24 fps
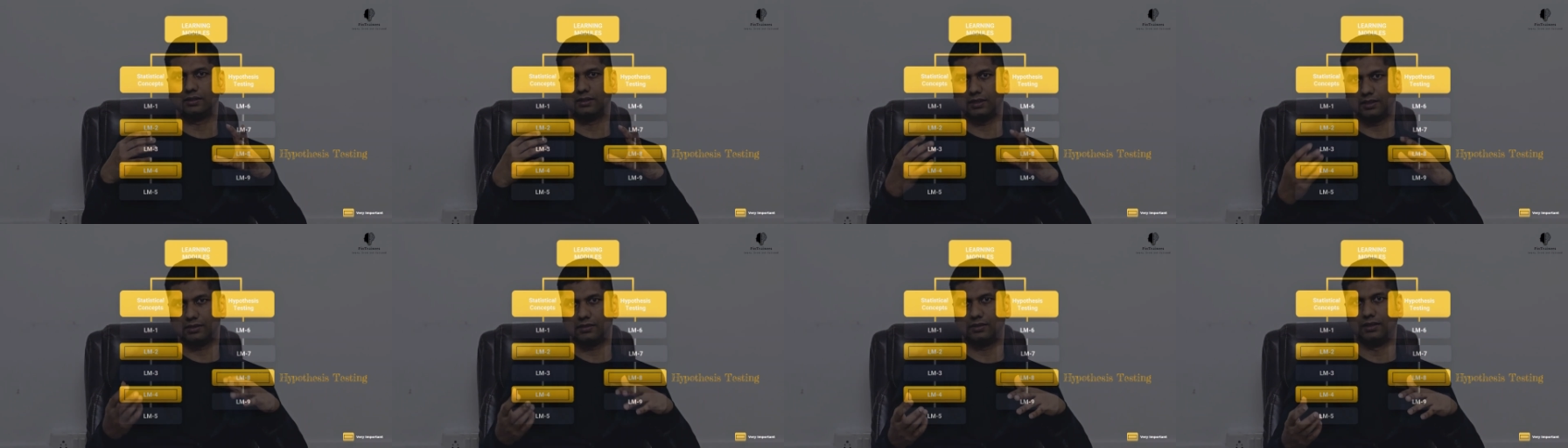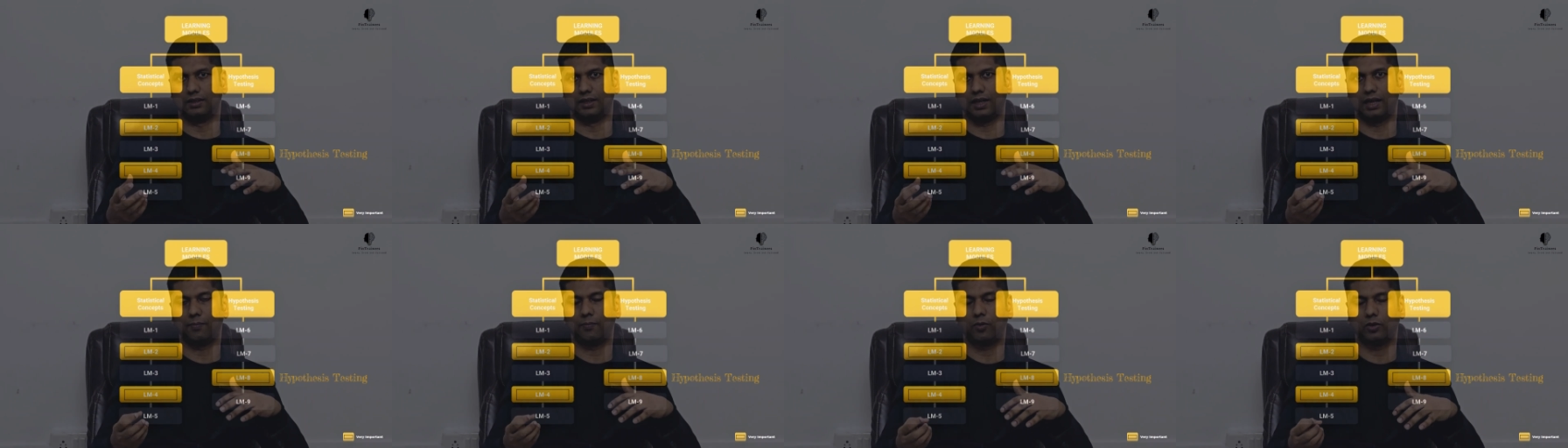
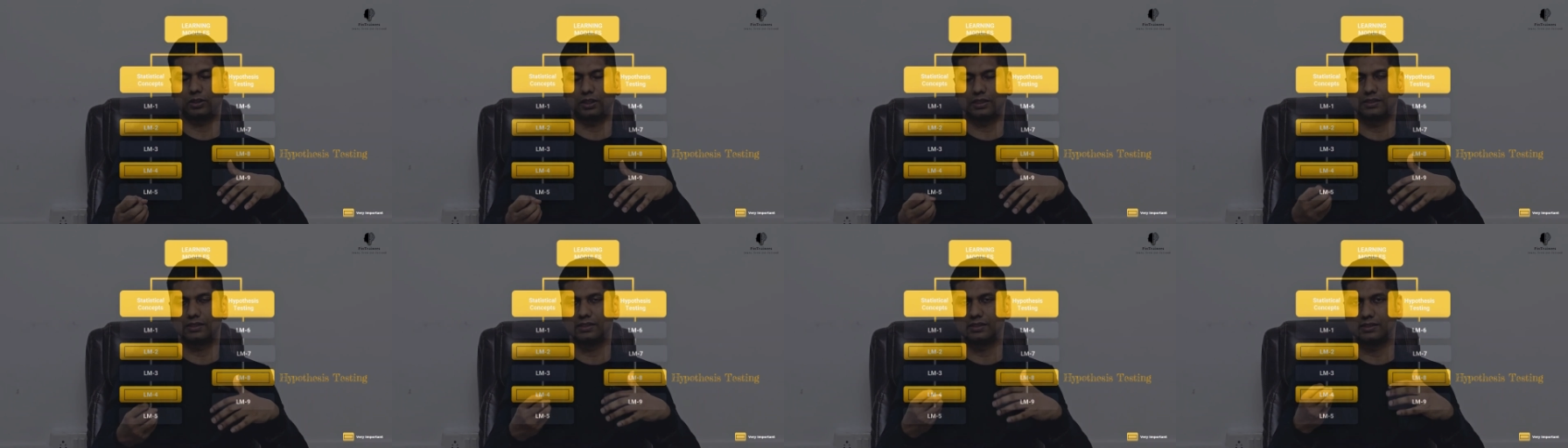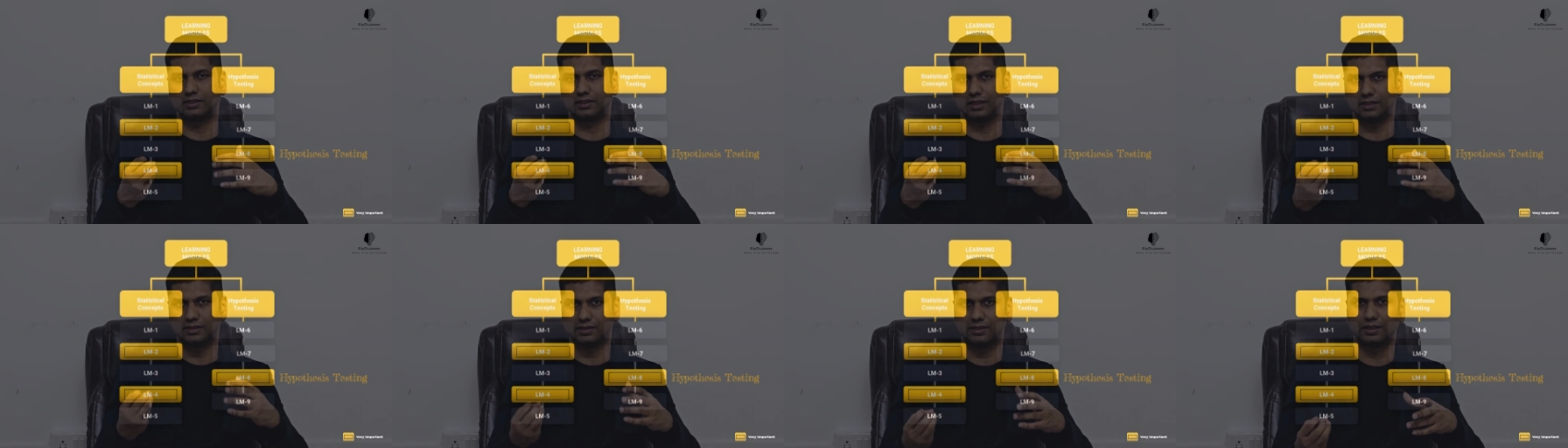testing hypothesis
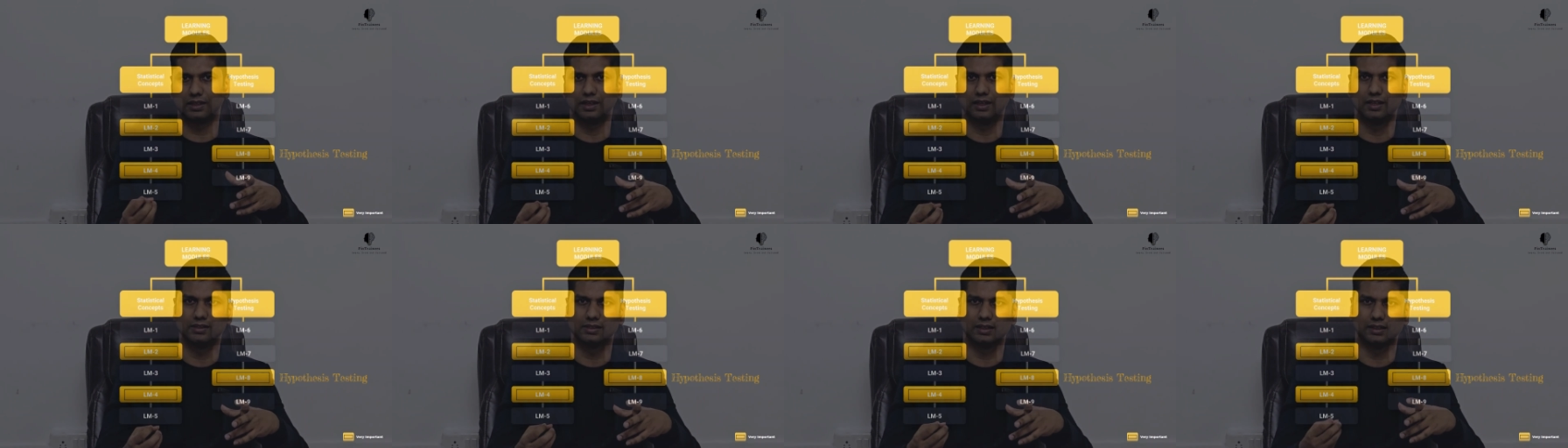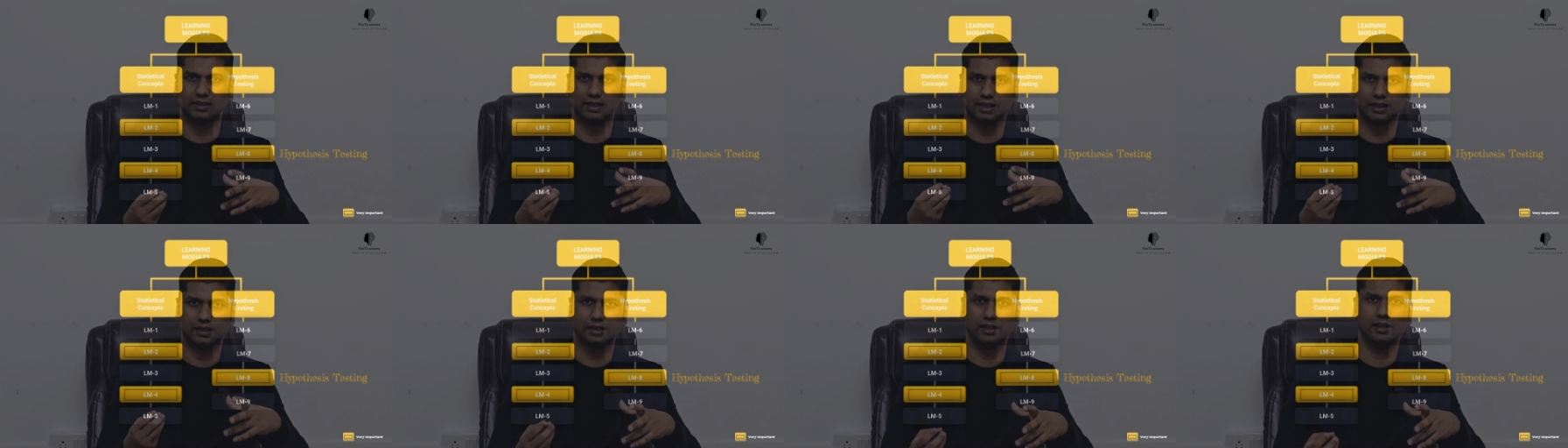testing is a
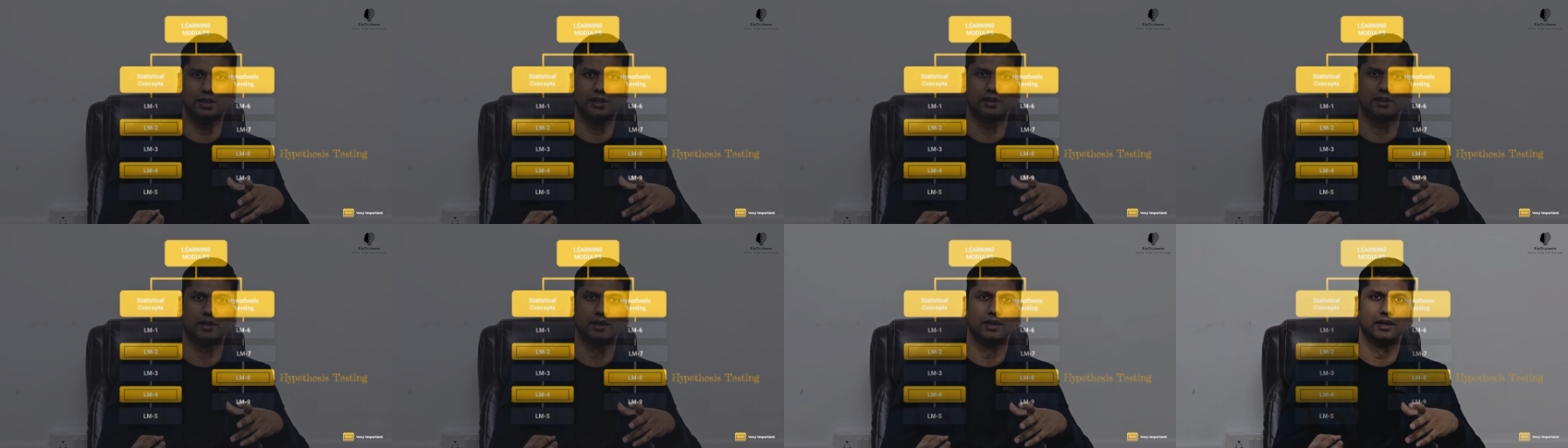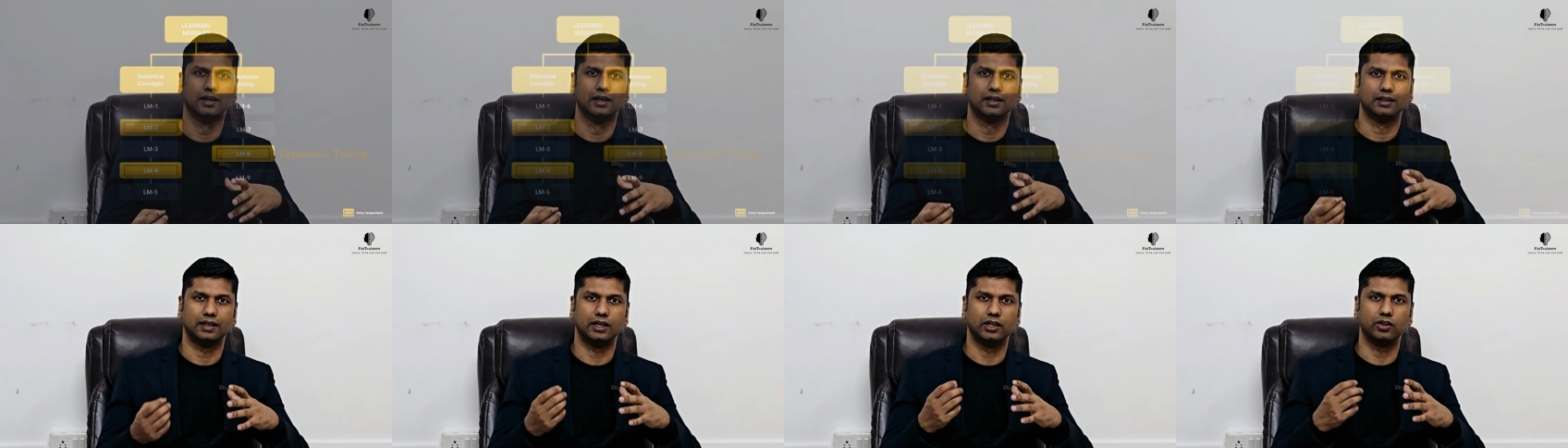technique
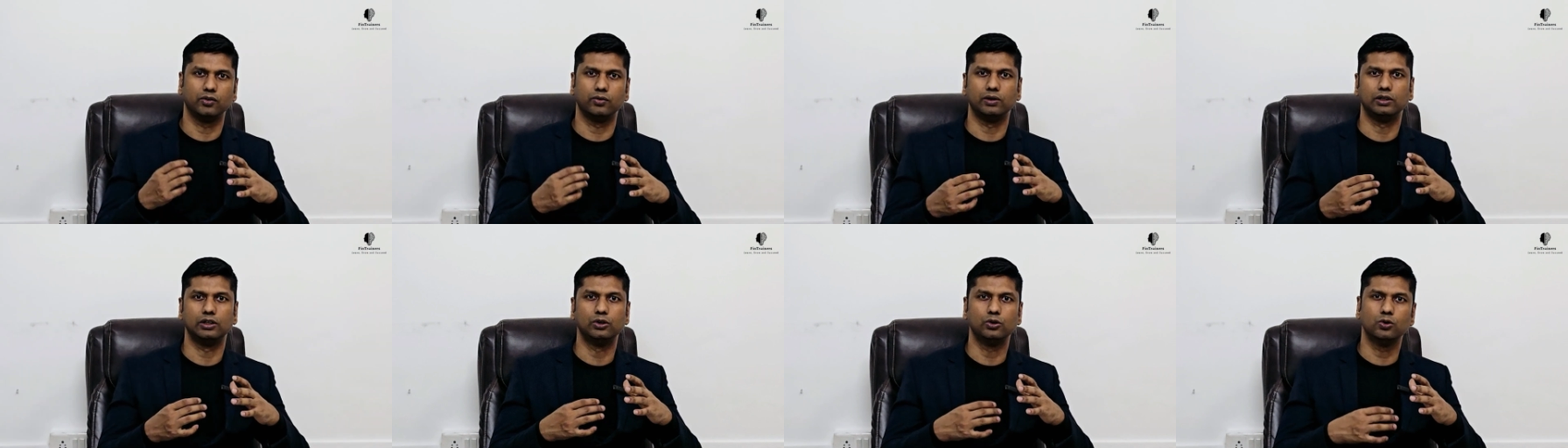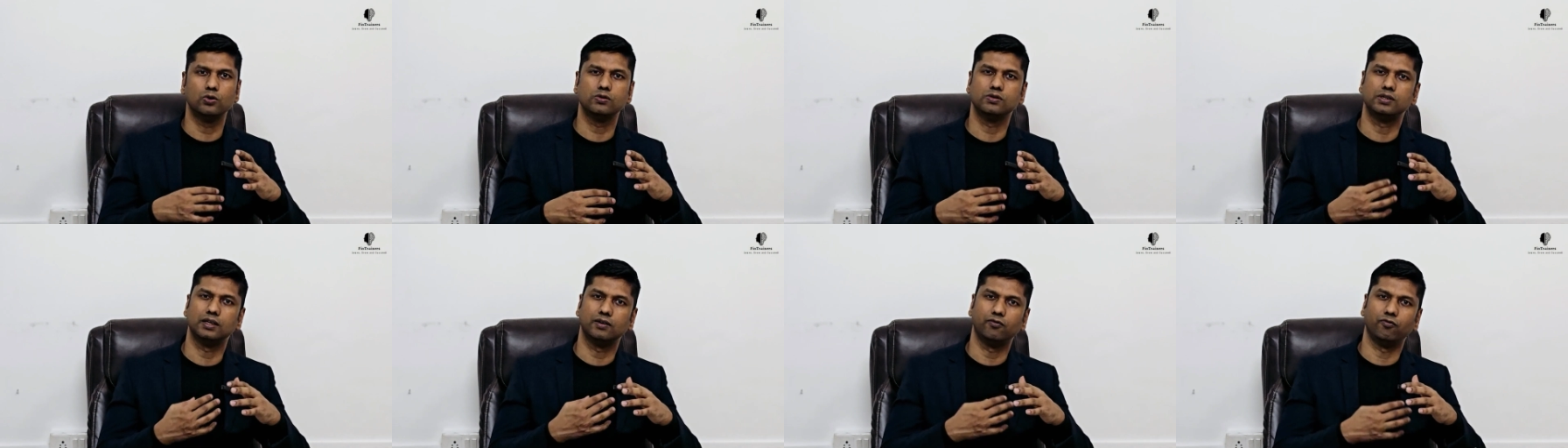that you will
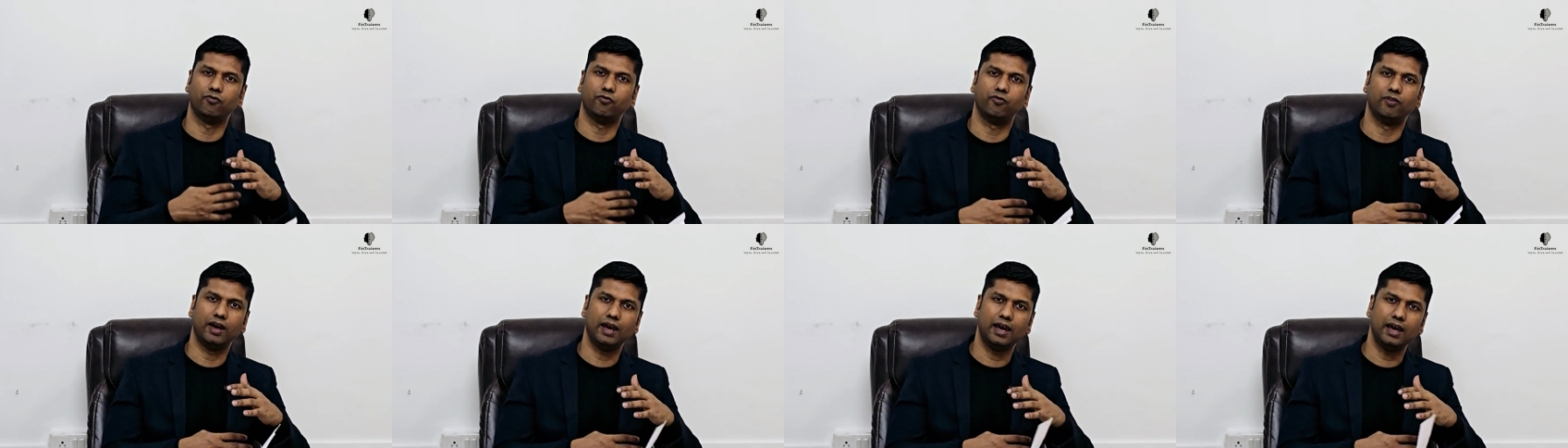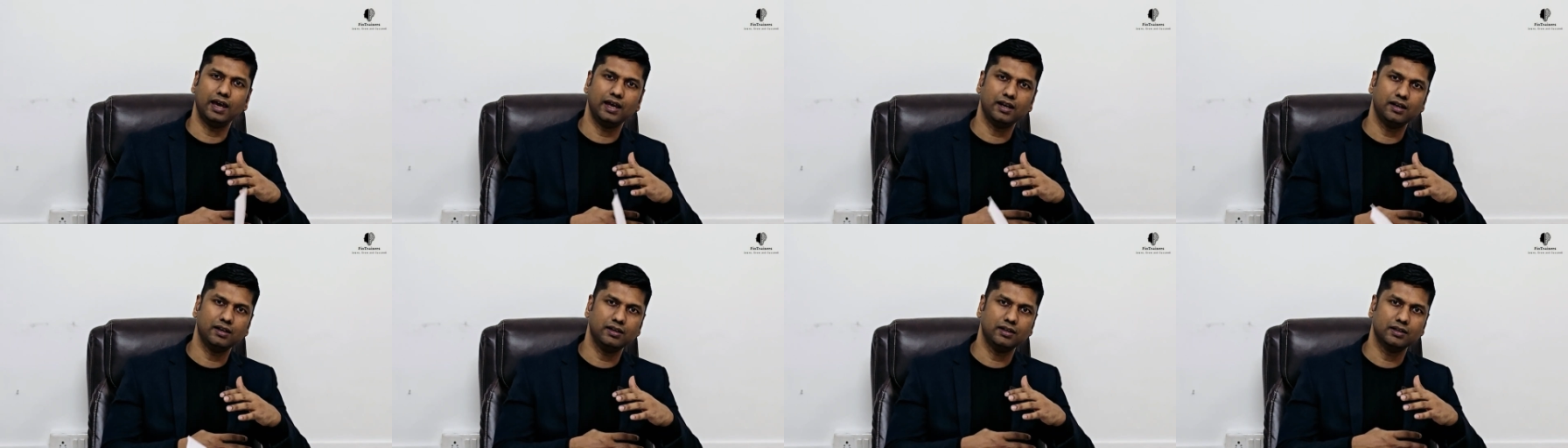use in
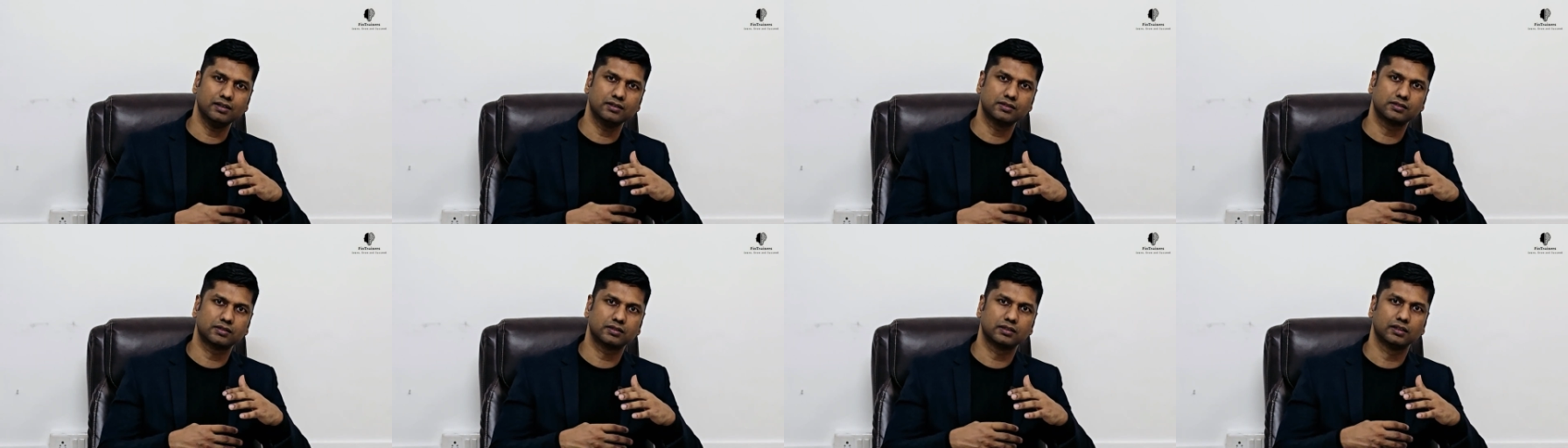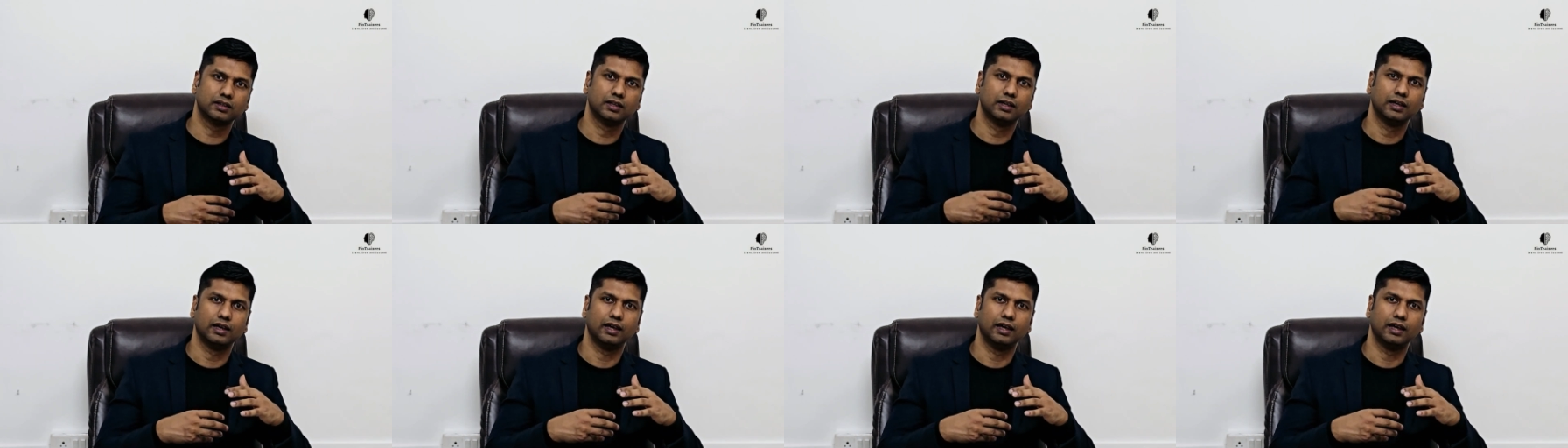various